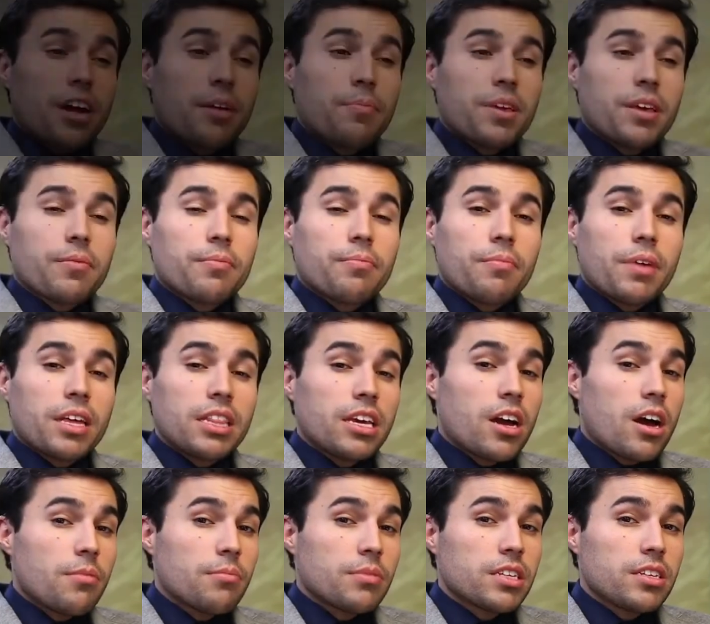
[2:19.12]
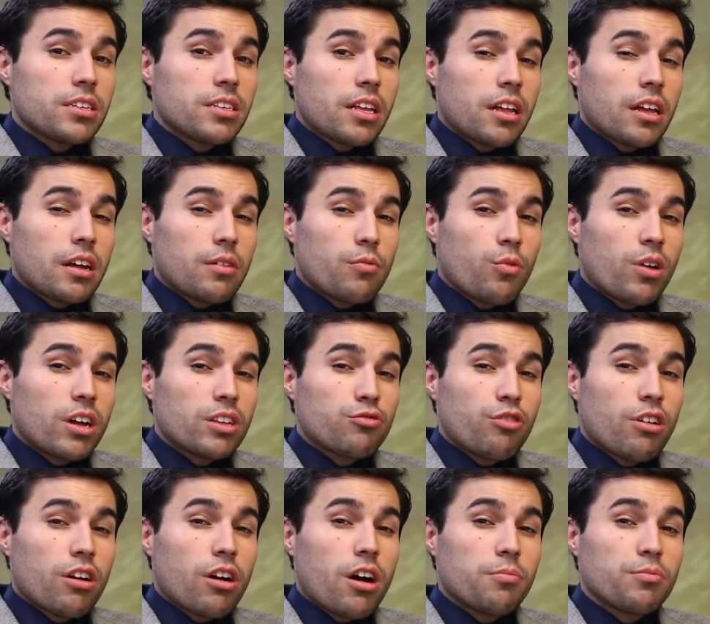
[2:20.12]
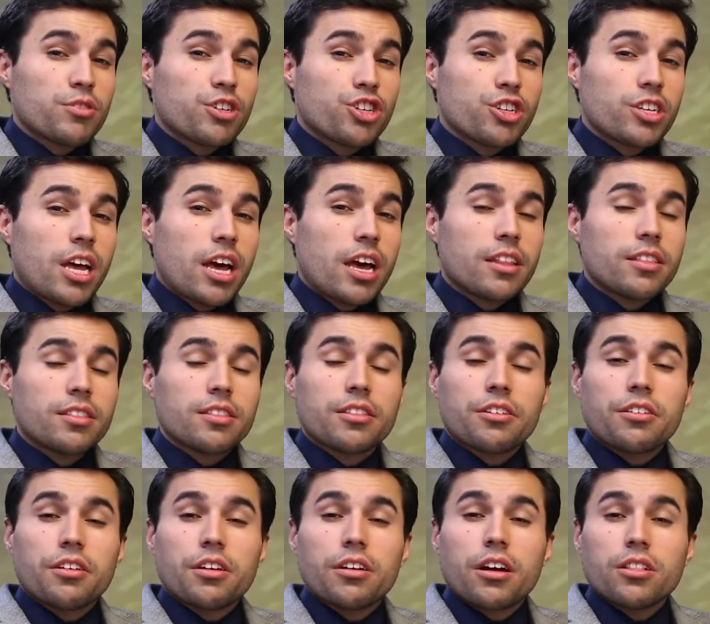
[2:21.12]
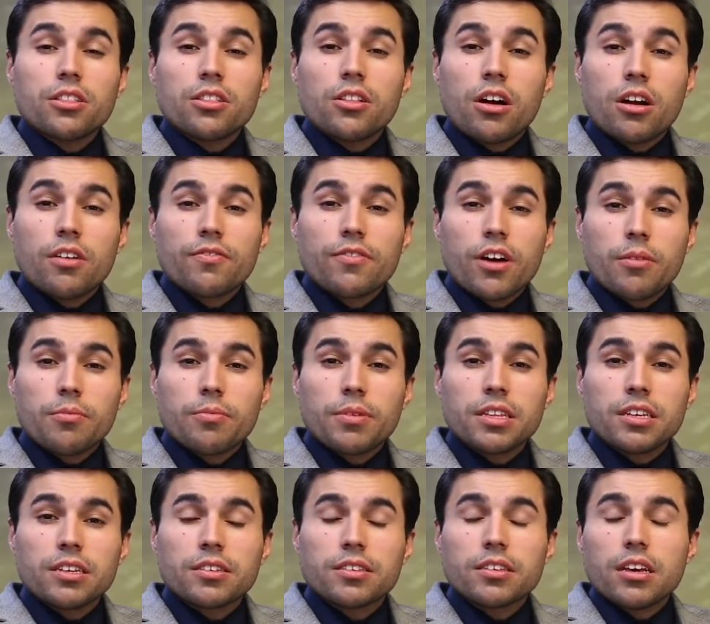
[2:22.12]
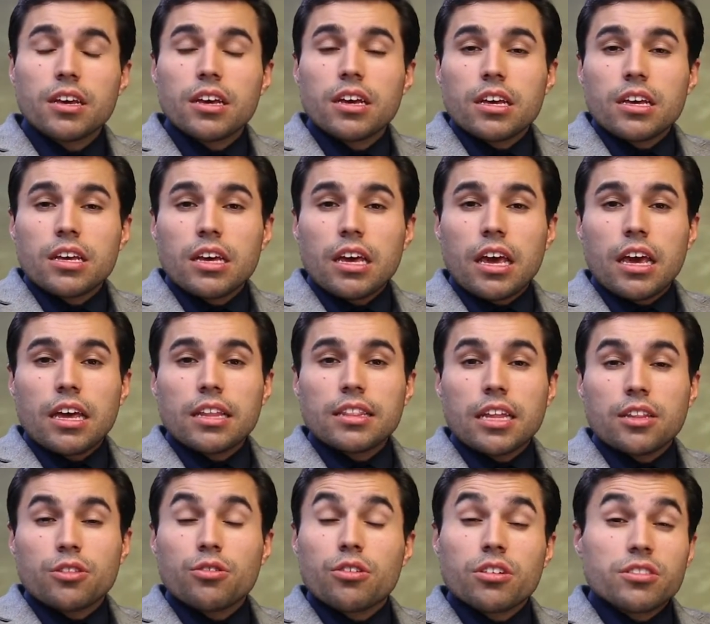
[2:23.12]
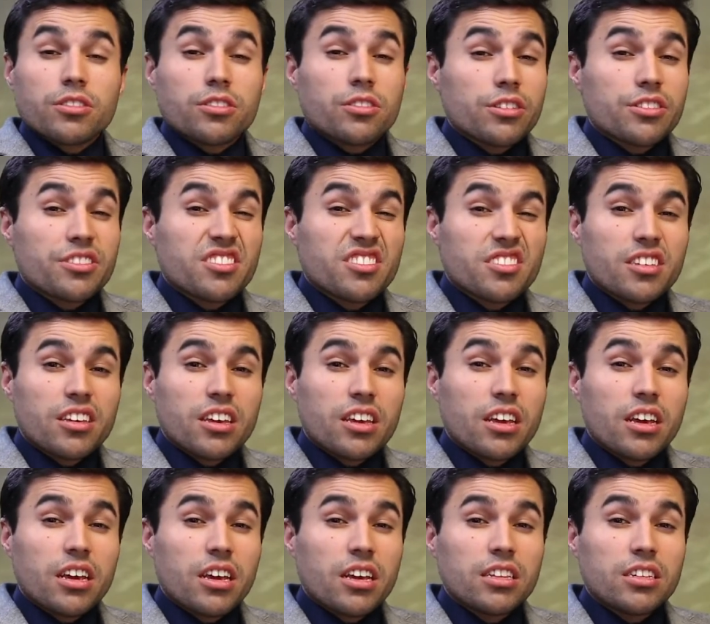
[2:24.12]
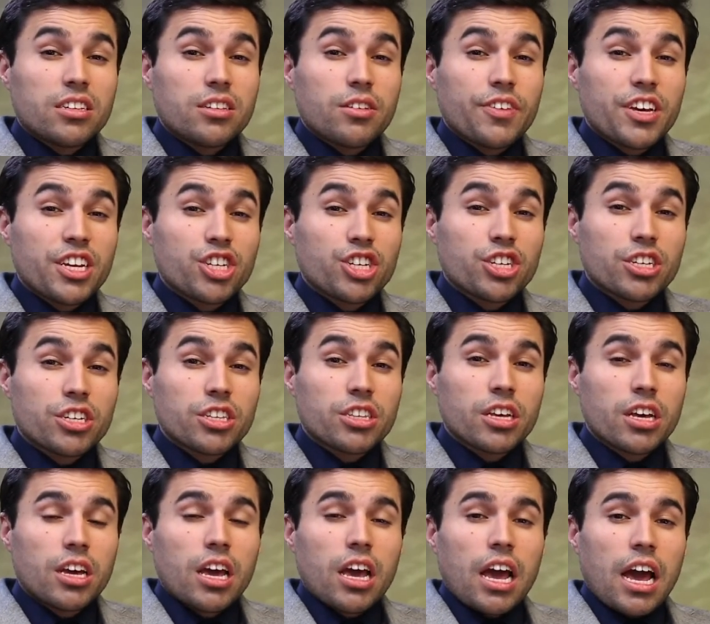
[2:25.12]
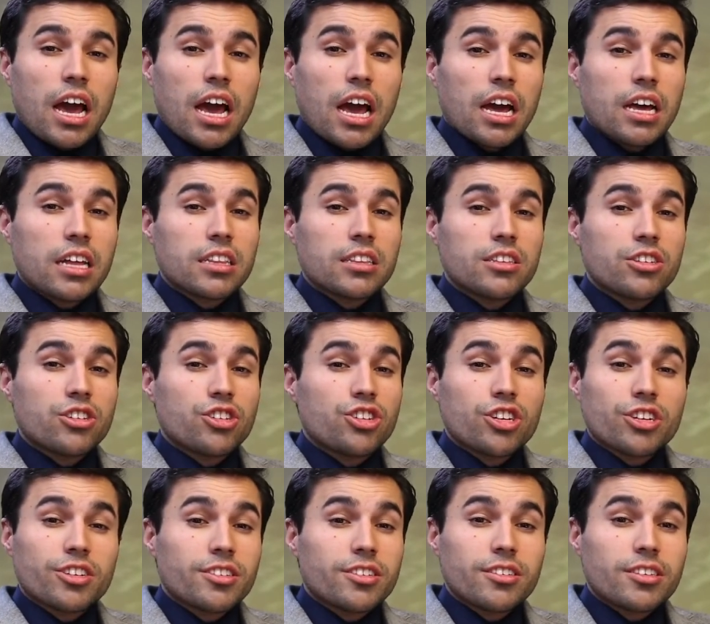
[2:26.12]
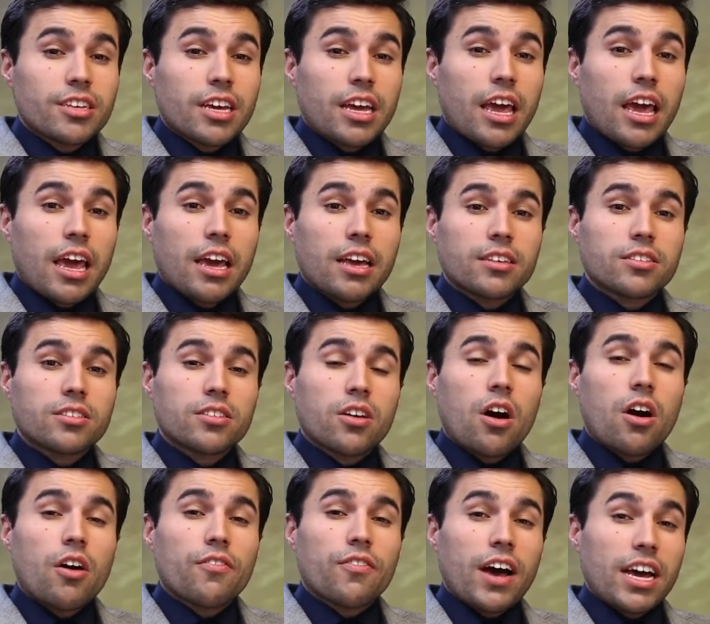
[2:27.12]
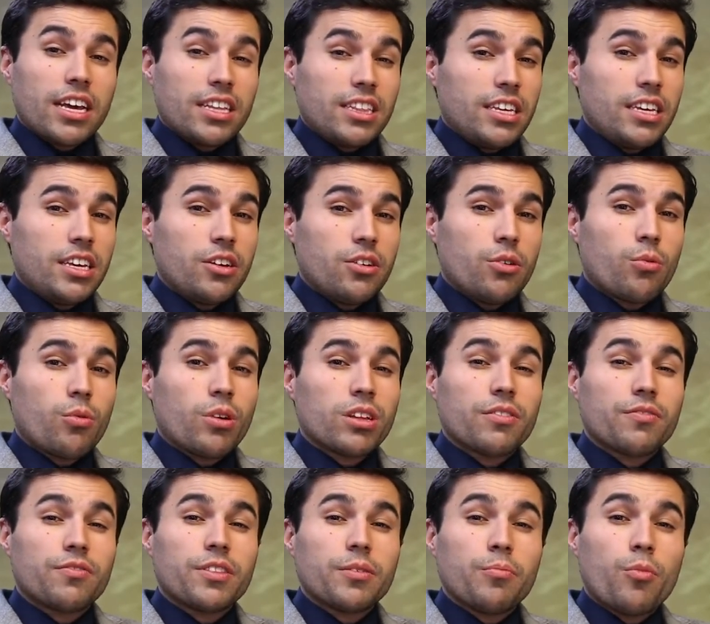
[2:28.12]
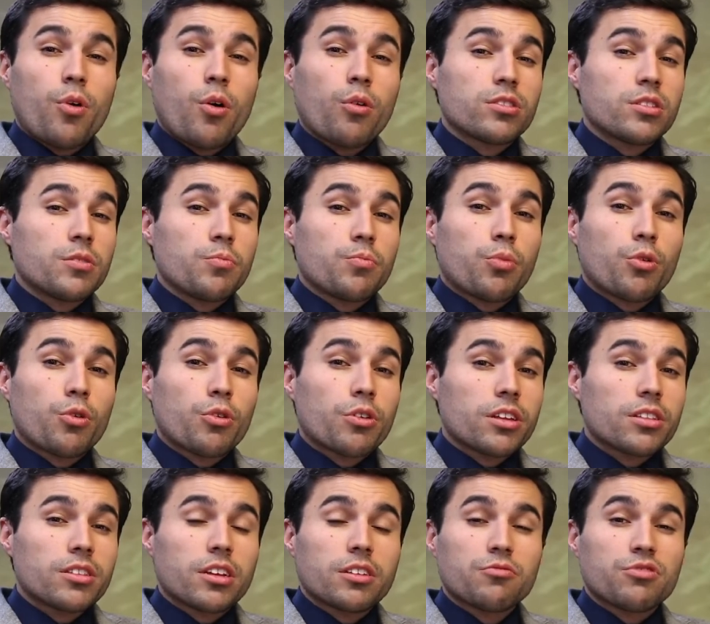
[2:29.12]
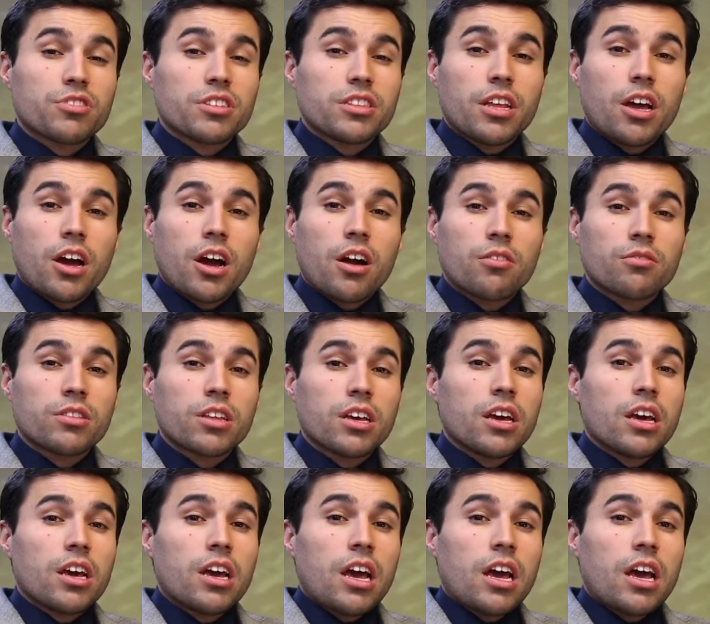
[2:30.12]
have been many companies that want to accomplish that. There are a lot of companies that do consultancy in innovation, and just as the case of IDEO, one of the most important and renowned